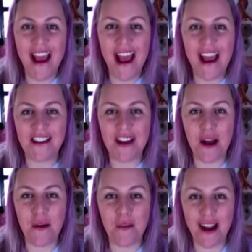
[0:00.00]
and
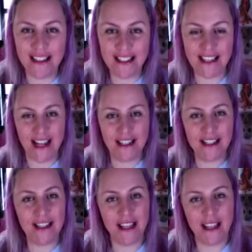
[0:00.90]
I
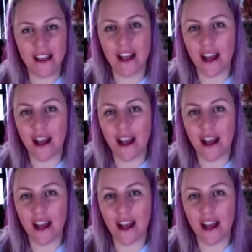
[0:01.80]
decided that